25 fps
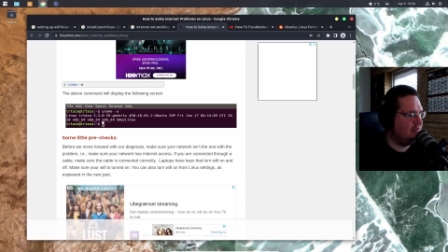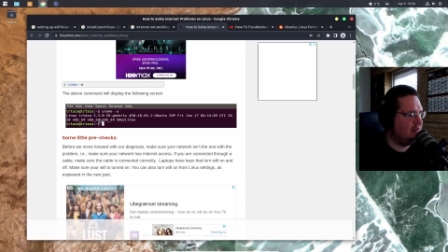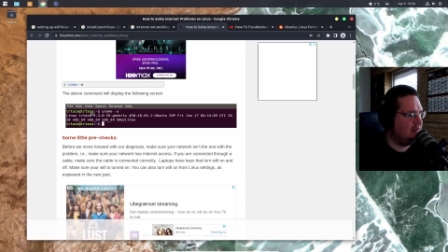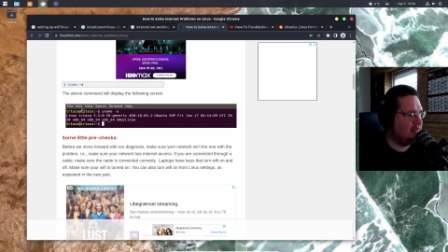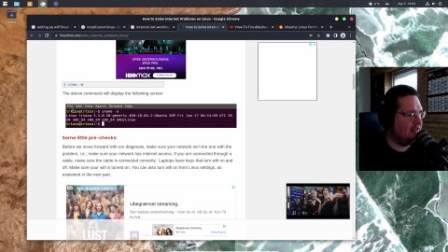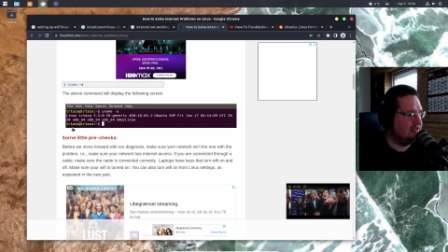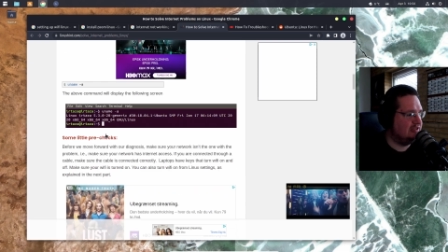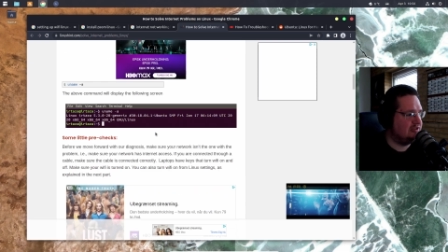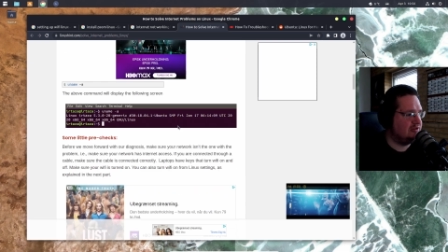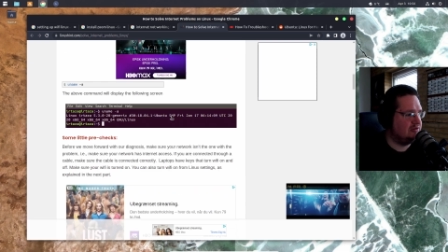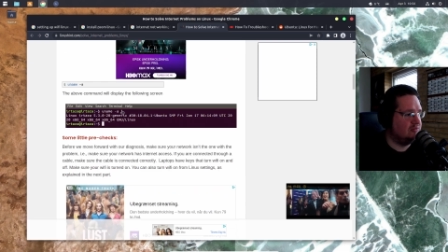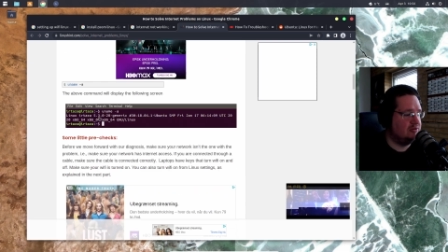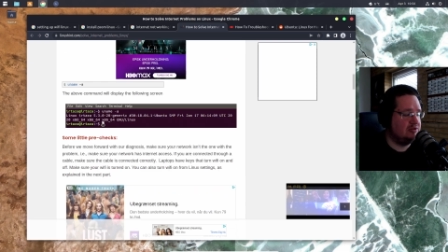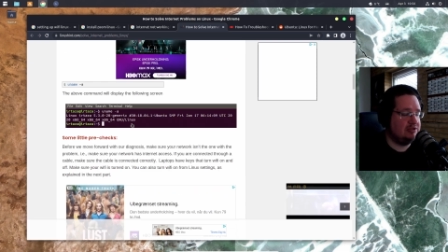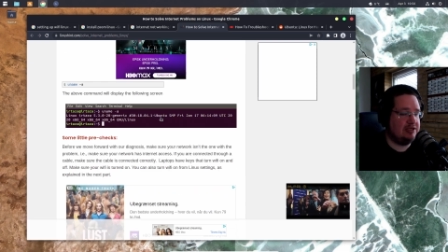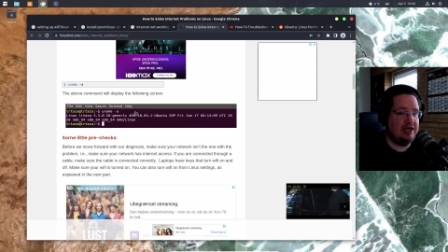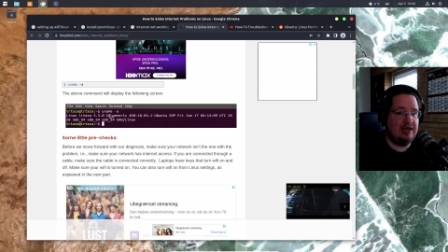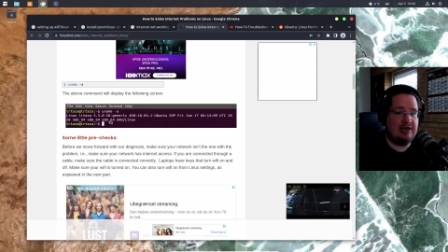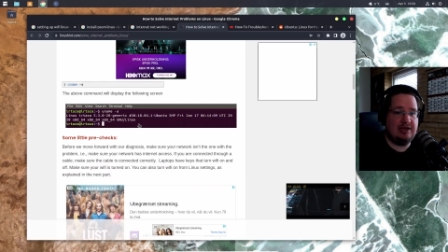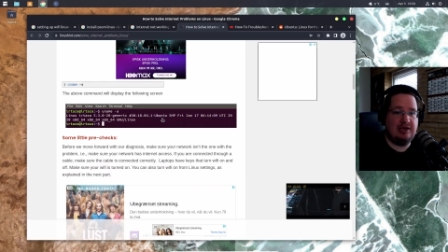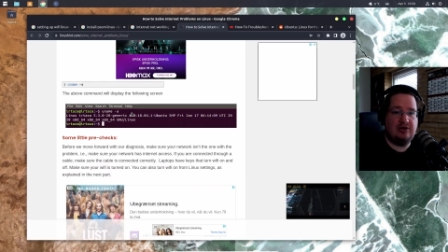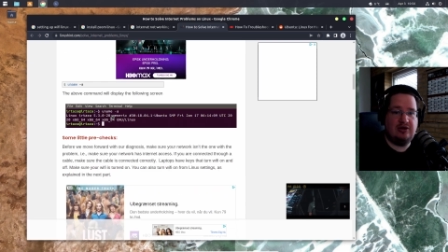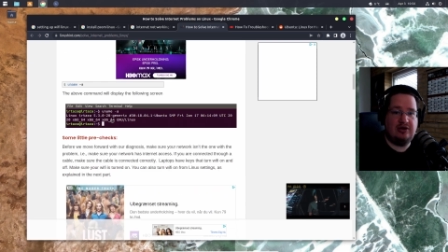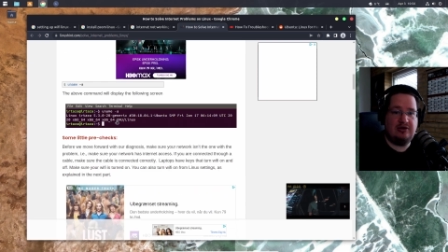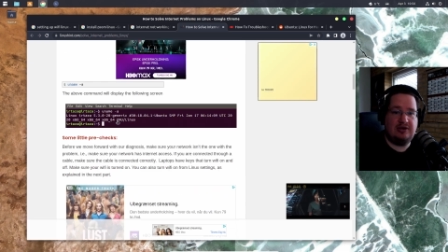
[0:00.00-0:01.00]
This looks like
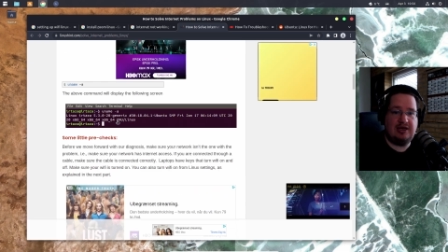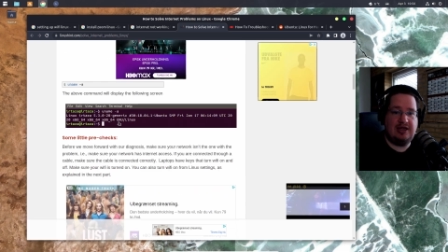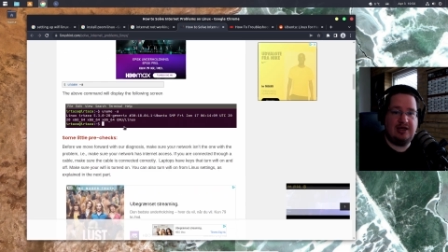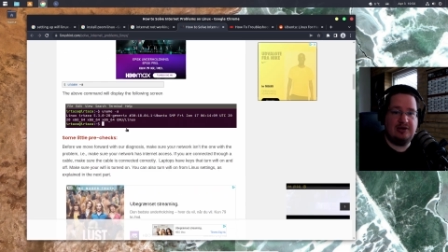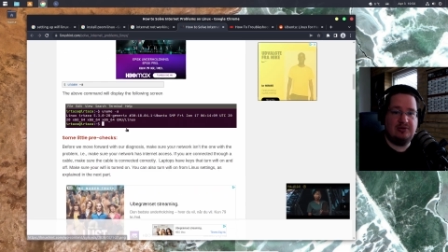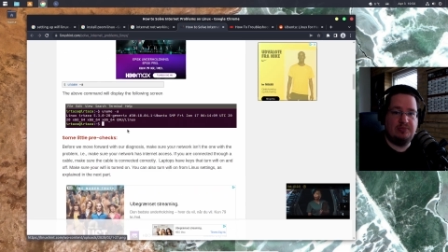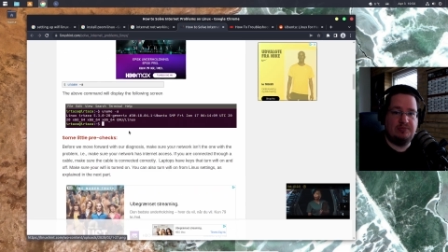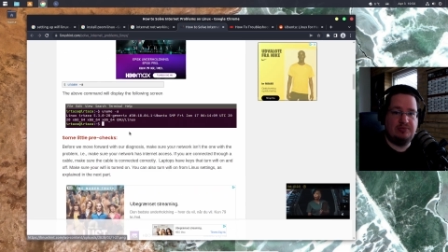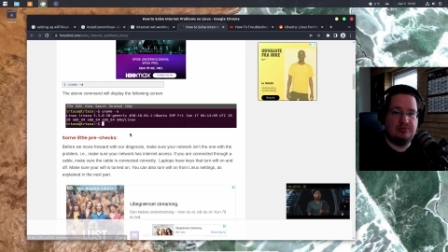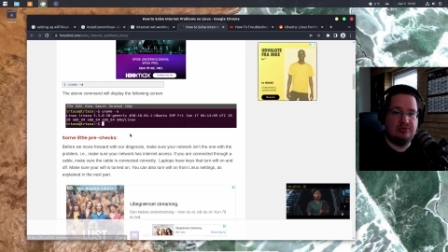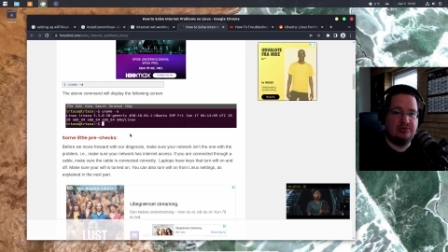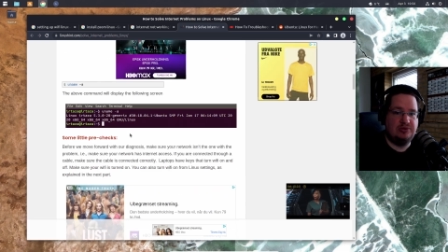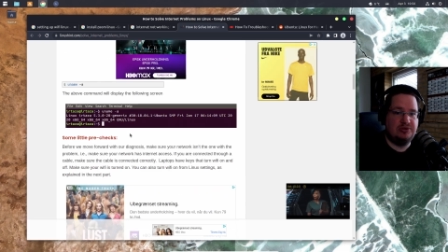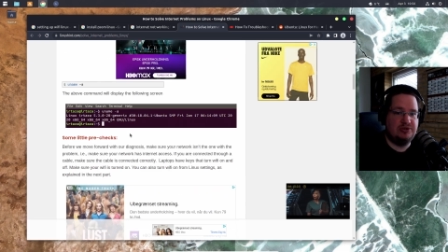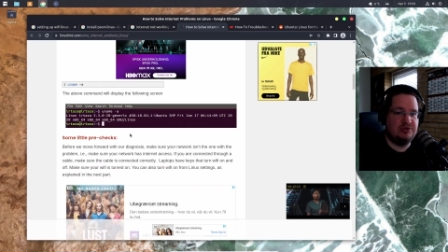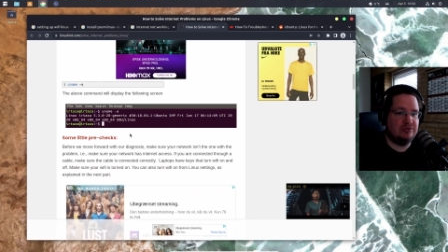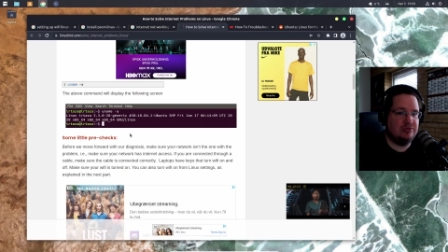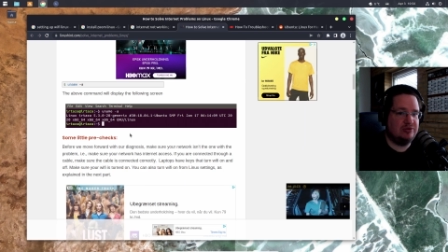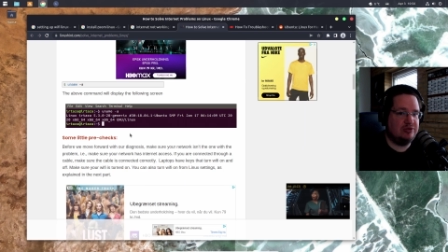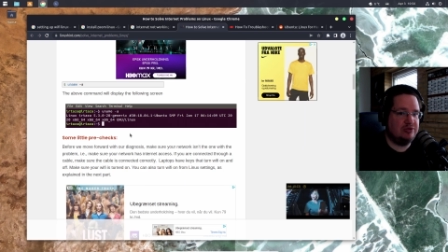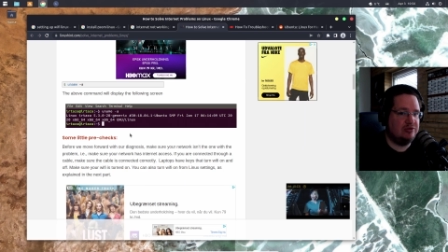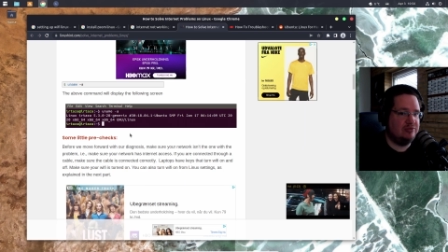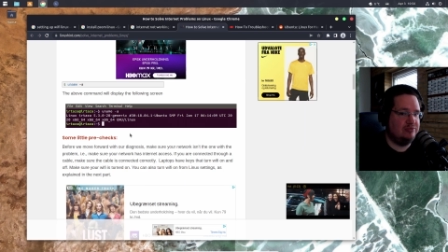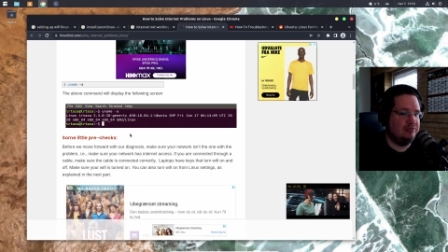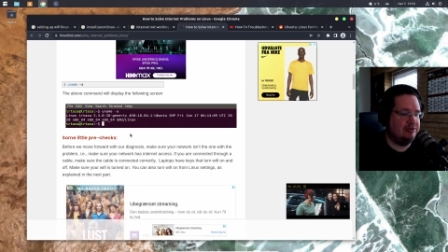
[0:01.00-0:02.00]
a lot like Ubuntu,
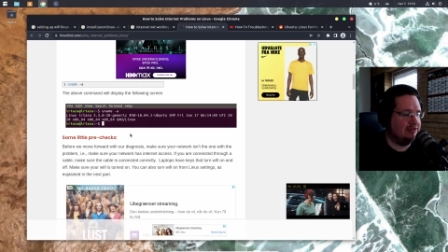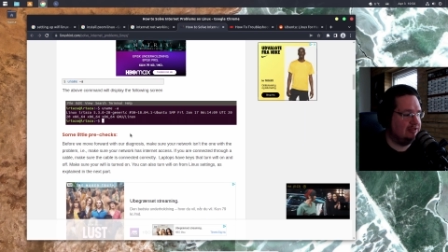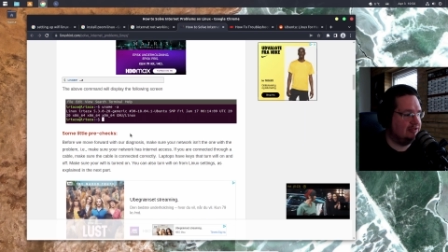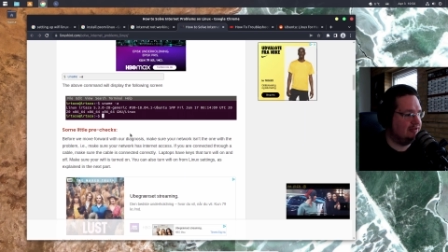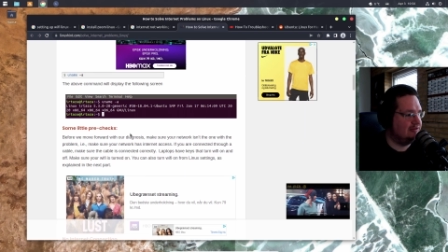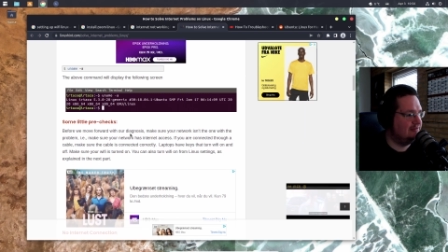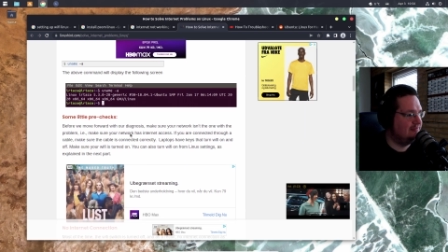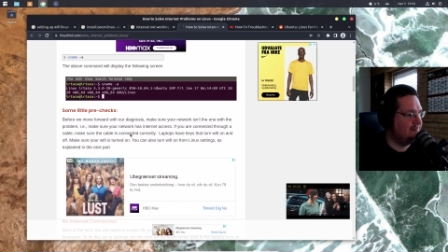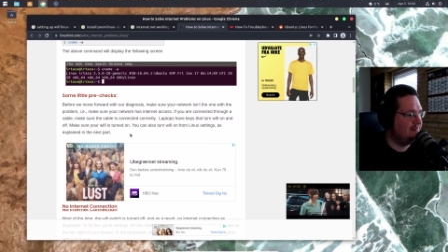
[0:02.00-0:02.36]
don't it?